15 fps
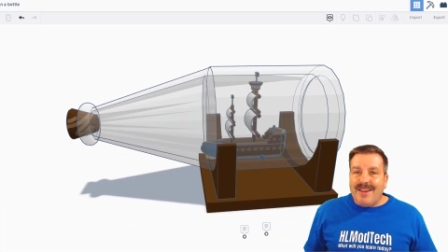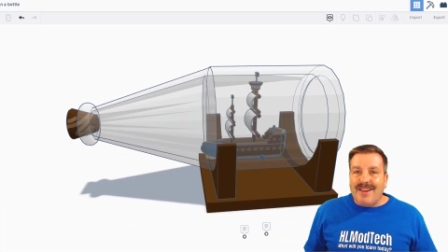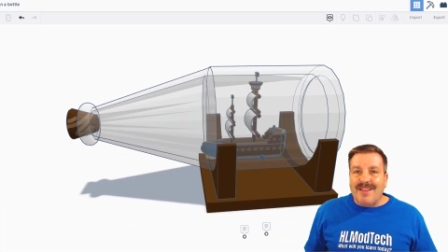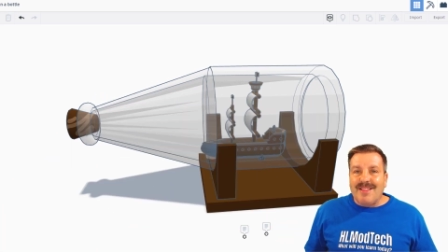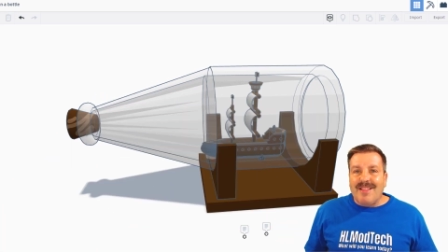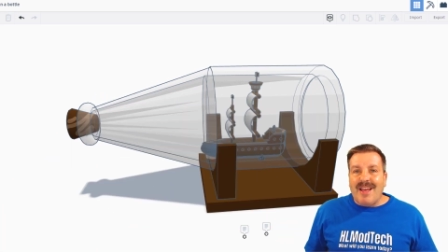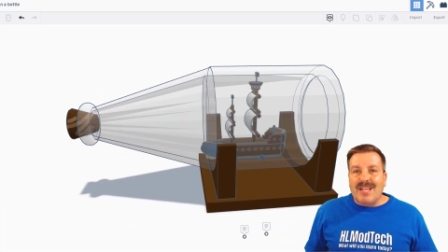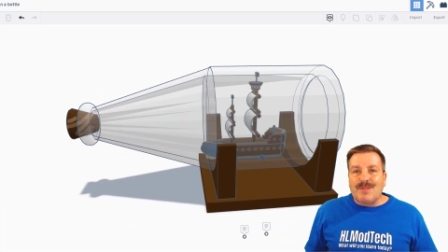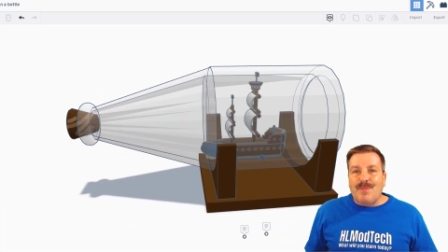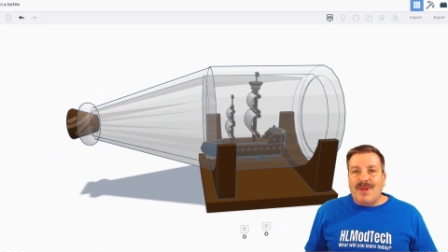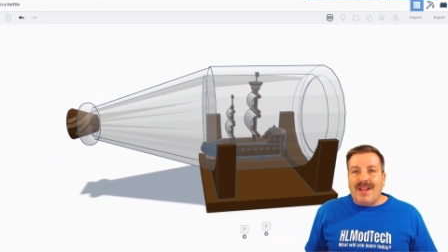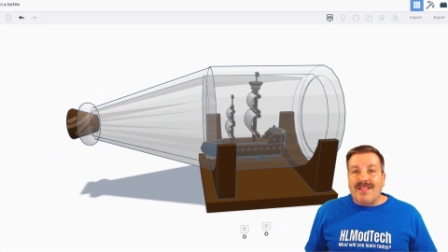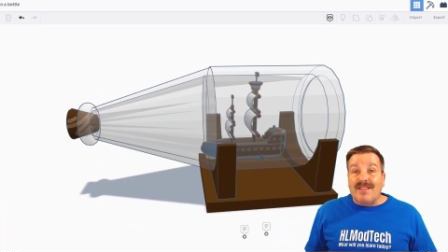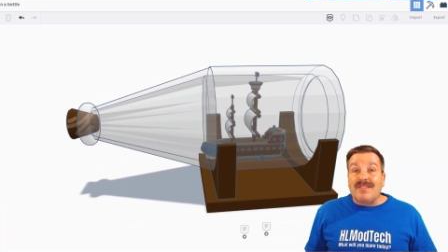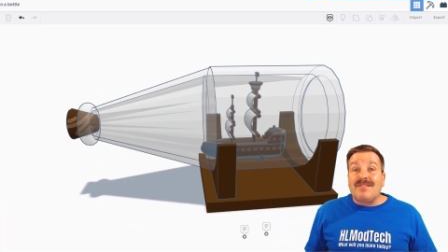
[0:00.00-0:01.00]
And last
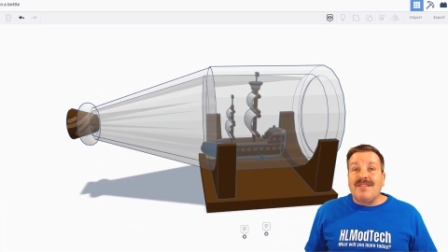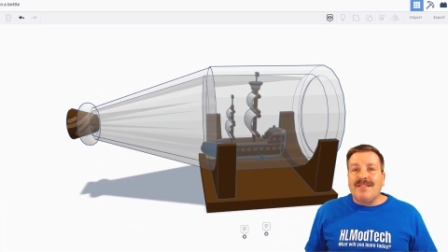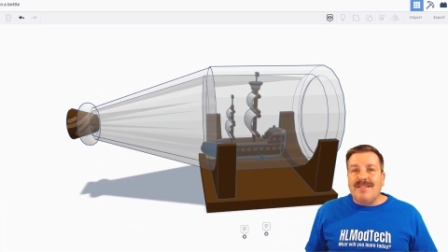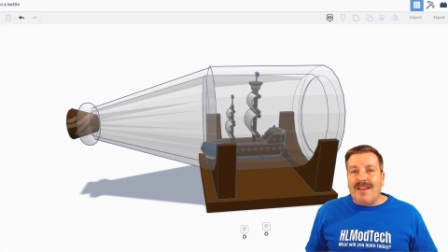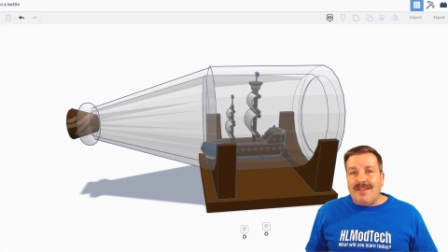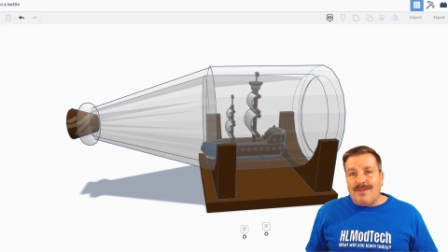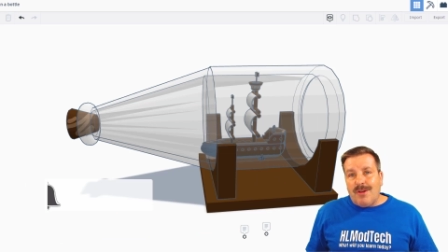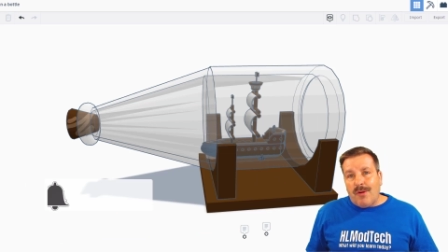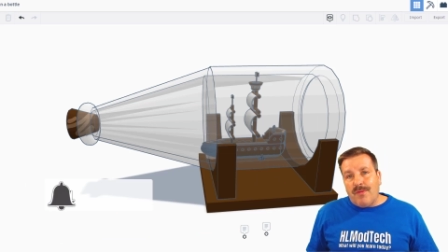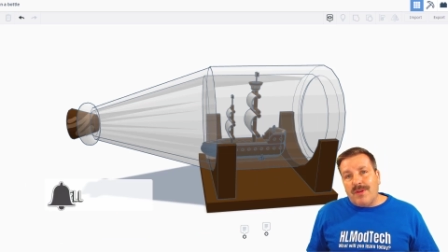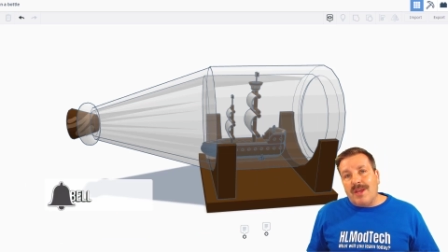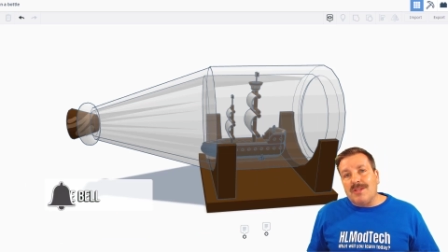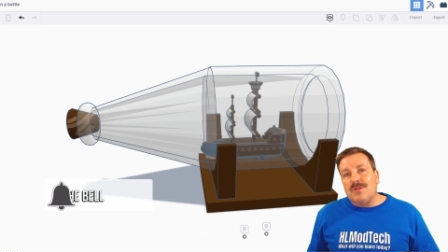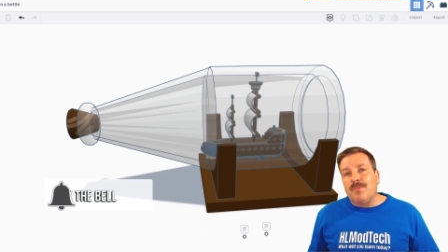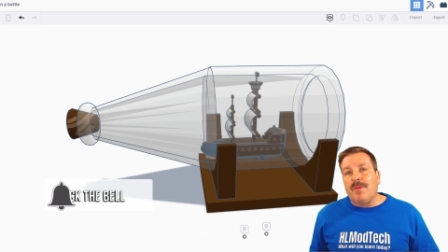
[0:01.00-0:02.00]
but not least, hit that
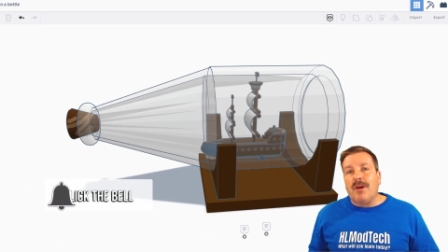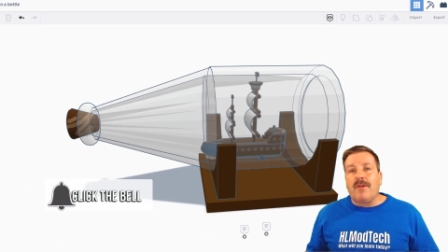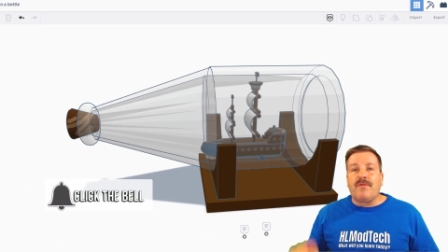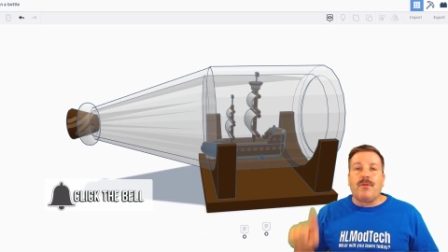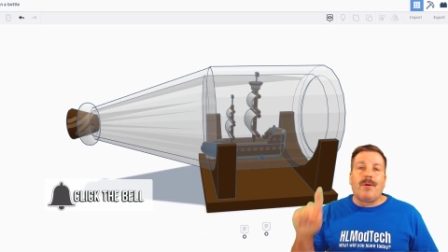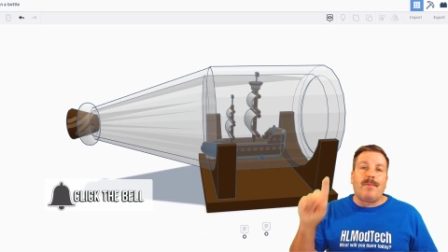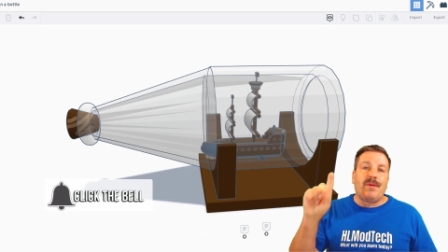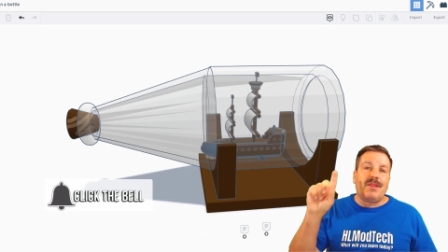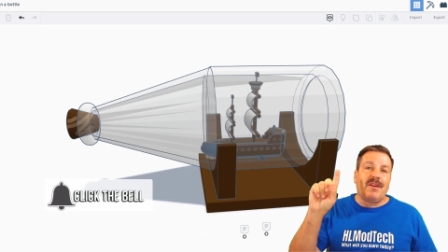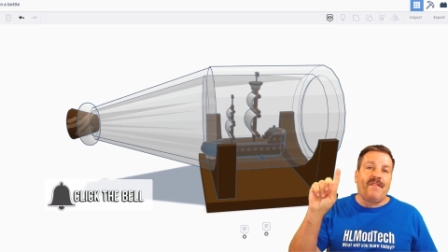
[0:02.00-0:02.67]
notification bell if you want to be